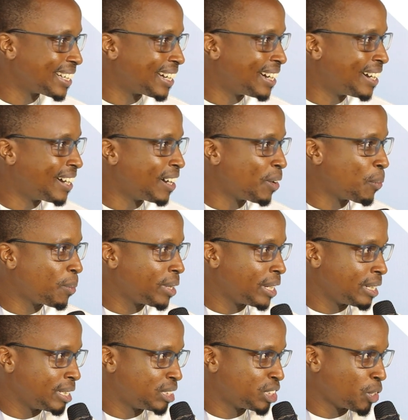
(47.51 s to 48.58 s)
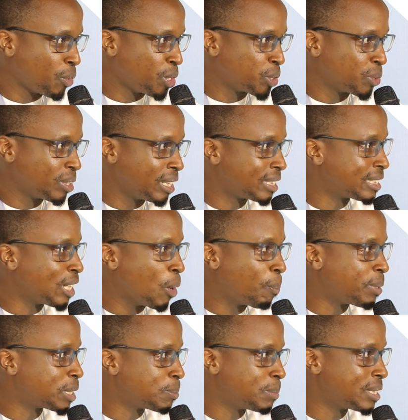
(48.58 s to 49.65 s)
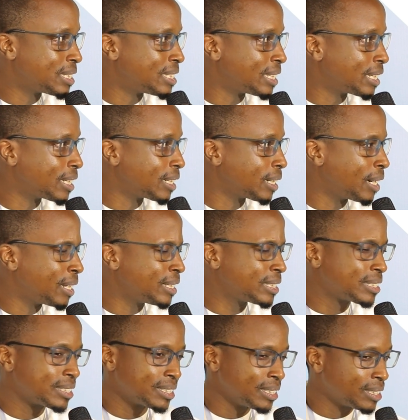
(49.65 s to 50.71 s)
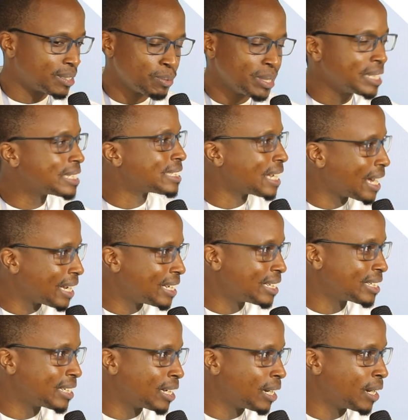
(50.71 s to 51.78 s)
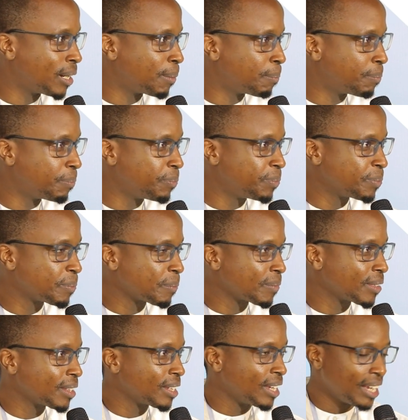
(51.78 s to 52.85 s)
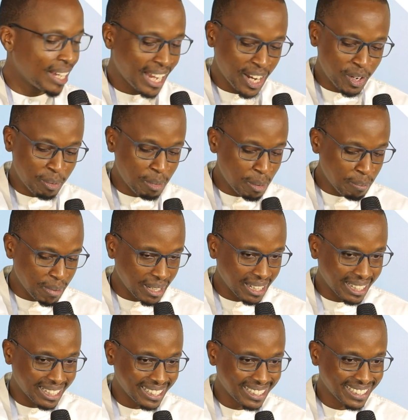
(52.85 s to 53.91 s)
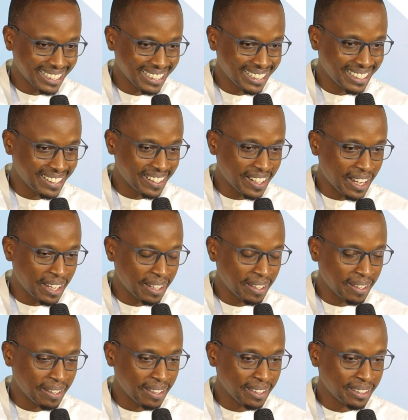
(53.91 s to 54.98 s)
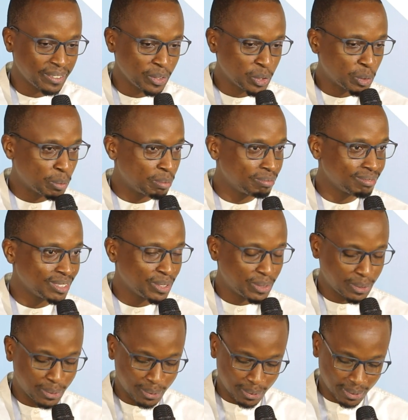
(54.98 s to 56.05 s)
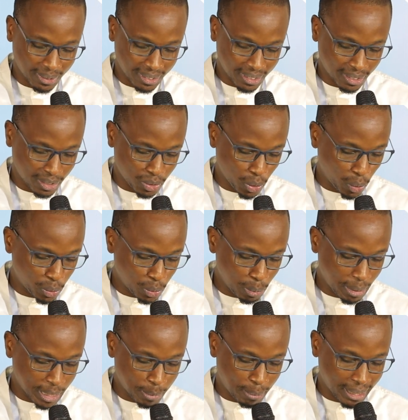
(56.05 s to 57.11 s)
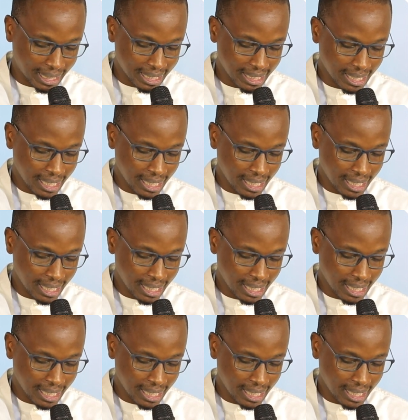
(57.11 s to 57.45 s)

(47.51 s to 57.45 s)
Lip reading: We are in a generation that's now pessimistic, and it's really sad. I remember, not to talk too much, but